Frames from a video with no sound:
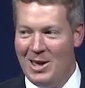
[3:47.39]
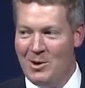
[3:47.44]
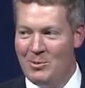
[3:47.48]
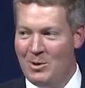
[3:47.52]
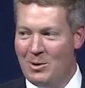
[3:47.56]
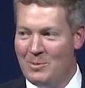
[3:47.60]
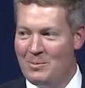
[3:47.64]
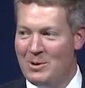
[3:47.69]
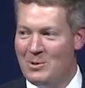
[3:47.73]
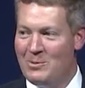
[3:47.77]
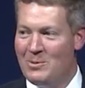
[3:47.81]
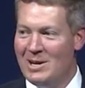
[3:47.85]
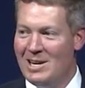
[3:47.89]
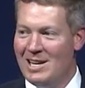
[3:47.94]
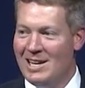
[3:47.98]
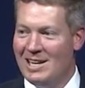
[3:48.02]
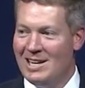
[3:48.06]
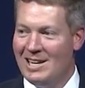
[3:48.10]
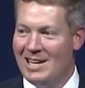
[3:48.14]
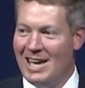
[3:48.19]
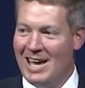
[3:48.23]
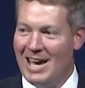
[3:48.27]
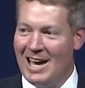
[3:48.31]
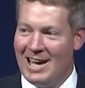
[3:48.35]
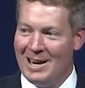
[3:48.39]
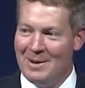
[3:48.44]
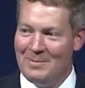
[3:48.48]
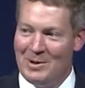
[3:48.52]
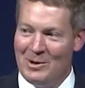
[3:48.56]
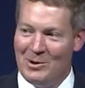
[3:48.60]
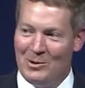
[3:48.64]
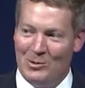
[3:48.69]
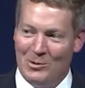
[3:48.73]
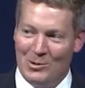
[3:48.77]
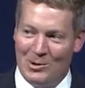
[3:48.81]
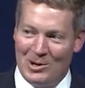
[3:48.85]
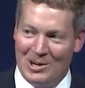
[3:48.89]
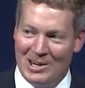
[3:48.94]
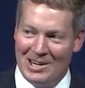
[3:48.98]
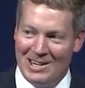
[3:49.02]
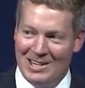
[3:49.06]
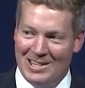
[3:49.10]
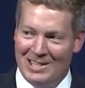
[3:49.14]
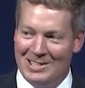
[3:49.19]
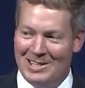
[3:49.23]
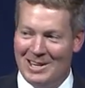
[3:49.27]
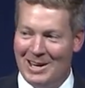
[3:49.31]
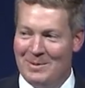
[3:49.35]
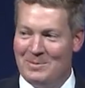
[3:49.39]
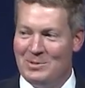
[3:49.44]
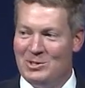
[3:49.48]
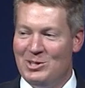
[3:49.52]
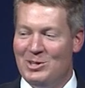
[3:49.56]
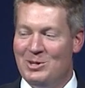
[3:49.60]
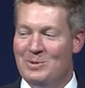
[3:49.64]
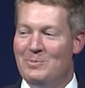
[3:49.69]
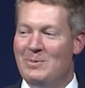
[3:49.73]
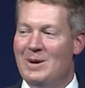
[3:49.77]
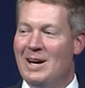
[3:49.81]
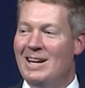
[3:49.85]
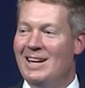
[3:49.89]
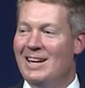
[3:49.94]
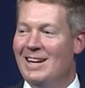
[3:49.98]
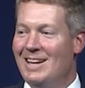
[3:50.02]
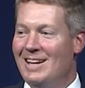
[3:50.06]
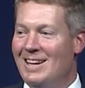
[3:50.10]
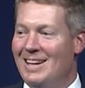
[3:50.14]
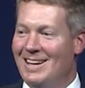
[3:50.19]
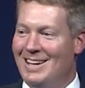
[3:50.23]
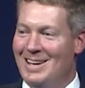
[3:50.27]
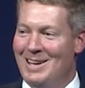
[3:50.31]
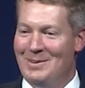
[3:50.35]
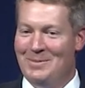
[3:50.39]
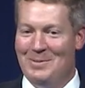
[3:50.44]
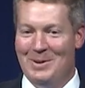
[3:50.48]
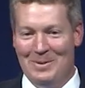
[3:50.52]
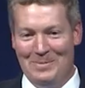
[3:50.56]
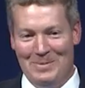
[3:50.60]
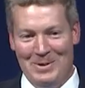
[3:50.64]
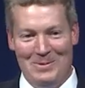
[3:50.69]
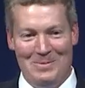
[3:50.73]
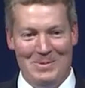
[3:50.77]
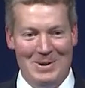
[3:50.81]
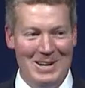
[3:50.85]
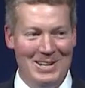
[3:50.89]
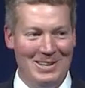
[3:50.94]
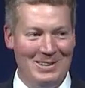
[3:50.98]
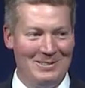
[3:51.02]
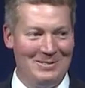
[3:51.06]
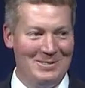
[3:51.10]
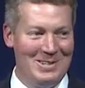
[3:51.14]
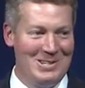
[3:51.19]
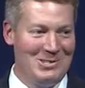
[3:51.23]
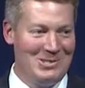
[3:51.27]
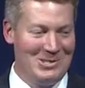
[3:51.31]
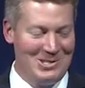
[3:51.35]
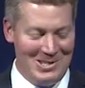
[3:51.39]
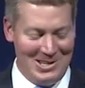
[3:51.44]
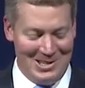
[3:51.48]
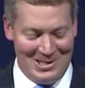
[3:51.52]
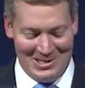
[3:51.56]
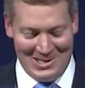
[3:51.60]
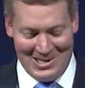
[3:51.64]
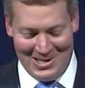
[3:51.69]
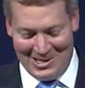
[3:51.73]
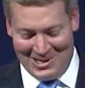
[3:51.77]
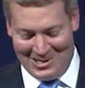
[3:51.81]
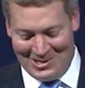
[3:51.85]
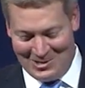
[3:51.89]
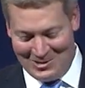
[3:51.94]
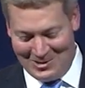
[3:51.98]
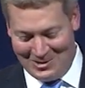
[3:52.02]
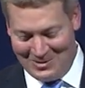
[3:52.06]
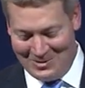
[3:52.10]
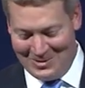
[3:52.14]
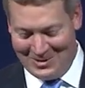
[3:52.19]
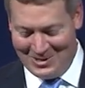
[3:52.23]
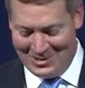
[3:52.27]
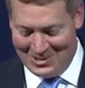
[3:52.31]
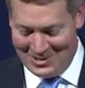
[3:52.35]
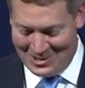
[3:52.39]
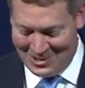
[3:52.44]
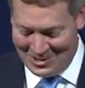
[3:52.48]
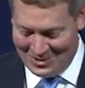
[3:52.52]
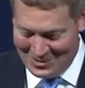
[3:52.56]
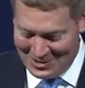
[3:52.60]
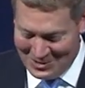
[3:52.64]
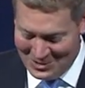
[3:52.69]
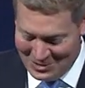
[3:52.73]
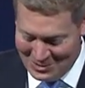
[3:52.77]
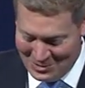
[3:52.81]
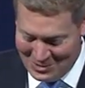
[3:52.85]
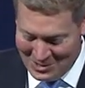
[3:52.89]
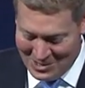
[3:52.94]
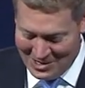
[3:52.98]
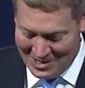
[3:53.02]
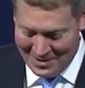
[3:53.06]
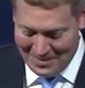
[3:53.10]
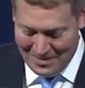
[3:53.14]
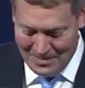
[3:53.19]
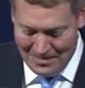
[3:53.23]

won't be winning an Academy Award anytime soon, but he will be winning the Richard Dale Tucker Service Award.